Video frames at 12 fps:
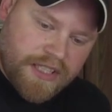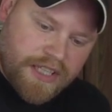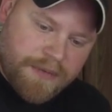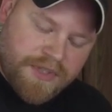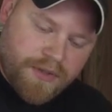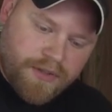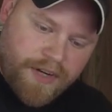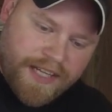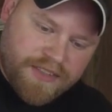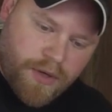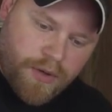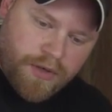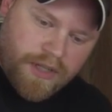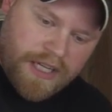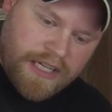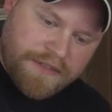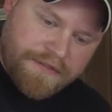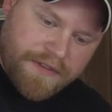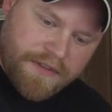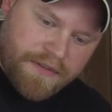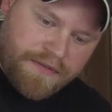Comes to a grand total of